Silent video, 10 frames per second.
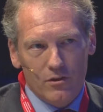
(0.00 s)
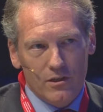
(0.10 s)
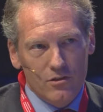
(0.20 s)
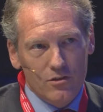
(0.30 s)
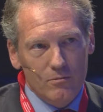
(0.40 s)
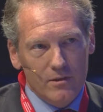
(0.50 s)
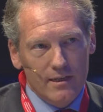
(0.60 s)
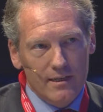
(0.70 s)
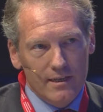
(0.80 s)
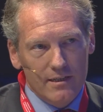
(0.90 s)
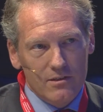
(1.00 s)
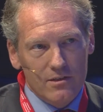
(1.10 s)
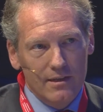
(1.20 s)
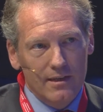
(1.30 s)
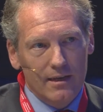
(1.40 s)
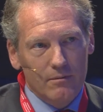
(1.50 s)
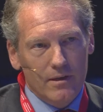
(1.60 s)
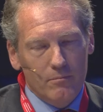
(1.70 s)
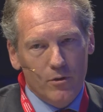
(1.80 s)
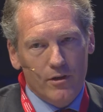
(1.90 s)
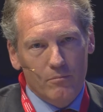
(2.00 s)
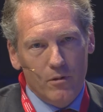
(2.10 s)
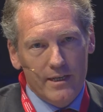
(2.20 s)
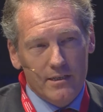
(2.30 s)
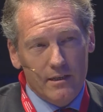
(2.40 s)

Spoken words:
the consumer need is and put it in place.